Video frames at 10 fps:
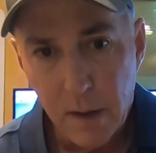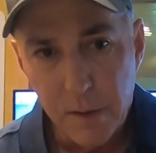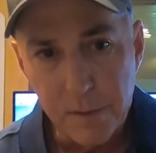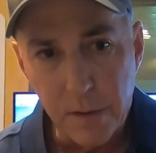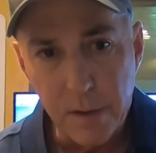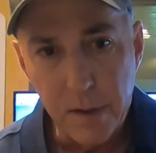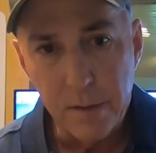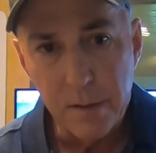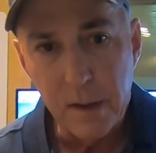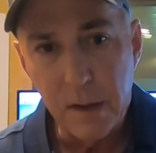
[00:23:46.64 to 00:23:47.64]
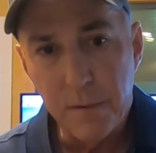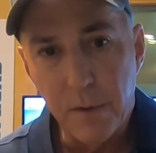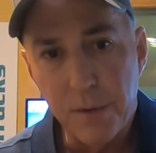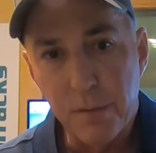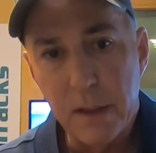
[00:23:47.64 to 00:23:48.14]
So the
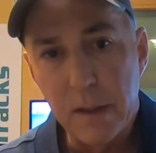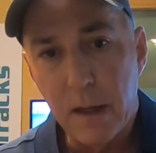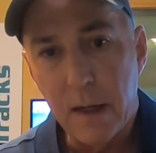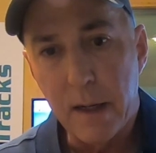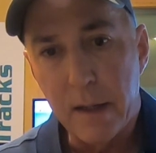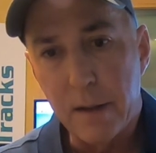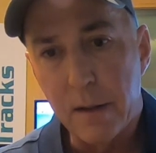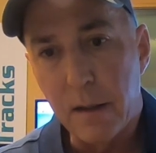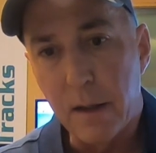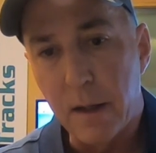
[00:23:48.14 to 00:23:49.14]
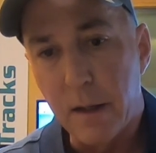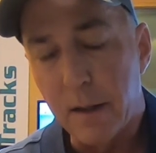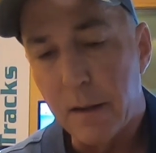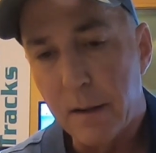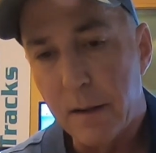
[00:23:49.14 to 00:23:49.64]
Evo 3.9
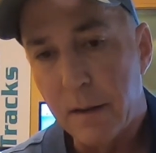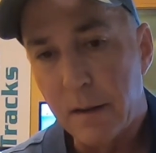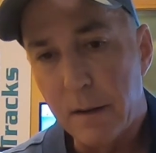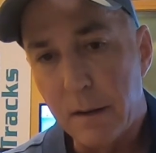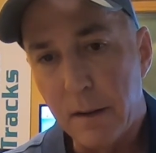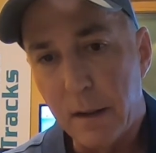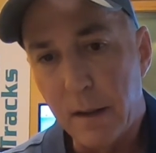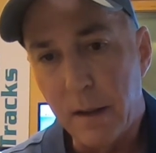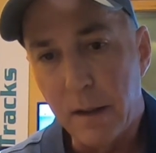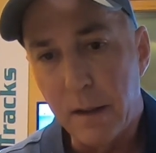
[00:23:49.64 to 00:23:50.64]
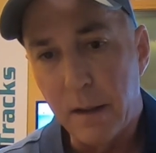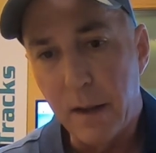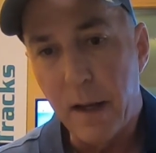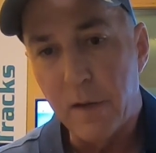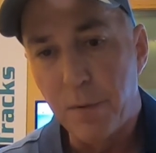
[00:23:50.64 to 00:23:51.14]

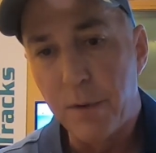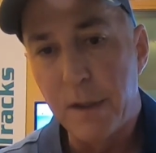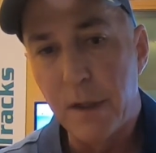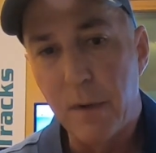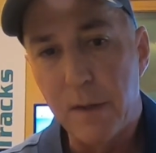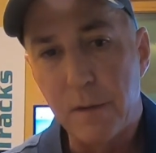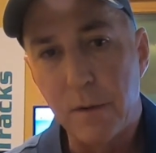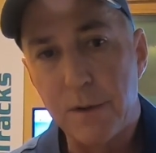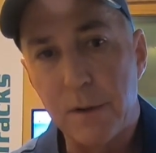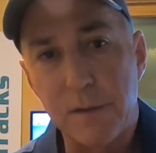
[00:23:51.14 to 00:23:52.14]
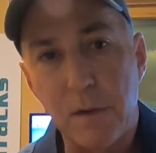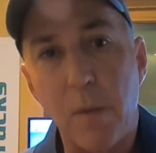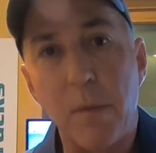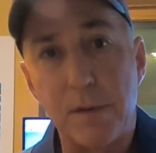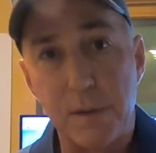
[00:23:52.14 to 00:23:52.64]
has pretty good resolution. It's
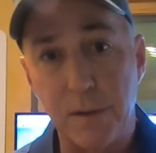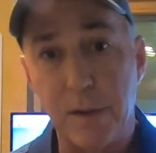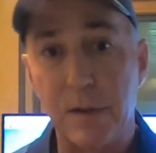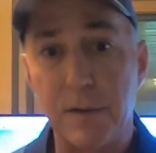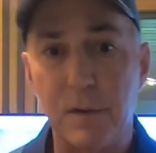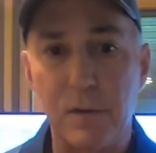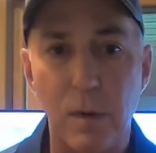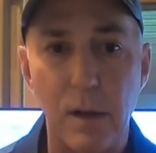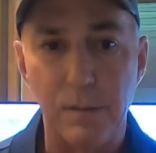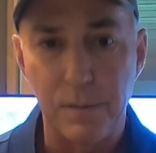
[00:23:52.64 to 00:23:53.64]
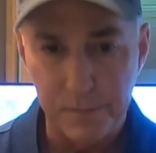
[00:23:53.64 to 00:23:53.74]
almost as good as the 12.